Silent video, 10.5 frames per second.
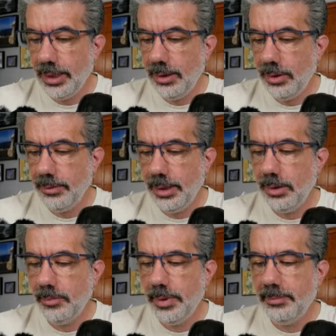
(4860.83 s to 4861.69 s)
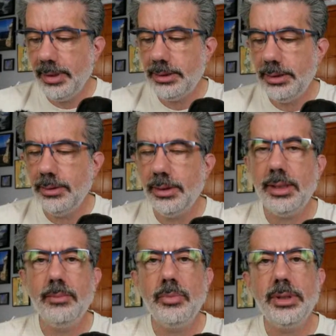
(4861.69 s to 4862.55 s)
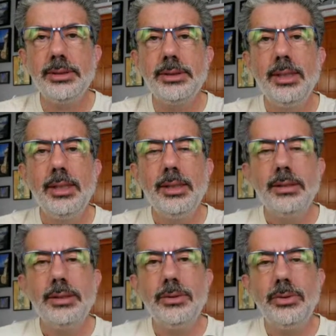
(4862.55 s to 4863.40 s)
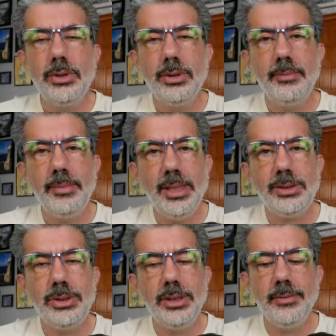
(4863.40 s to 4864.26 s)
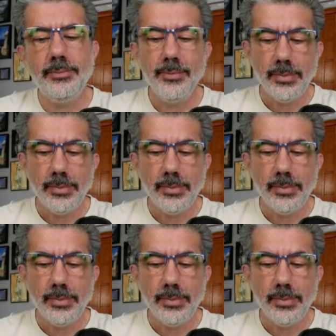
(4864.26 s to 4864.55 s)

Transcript: I hope a bunch of you can come with us to Europe next year.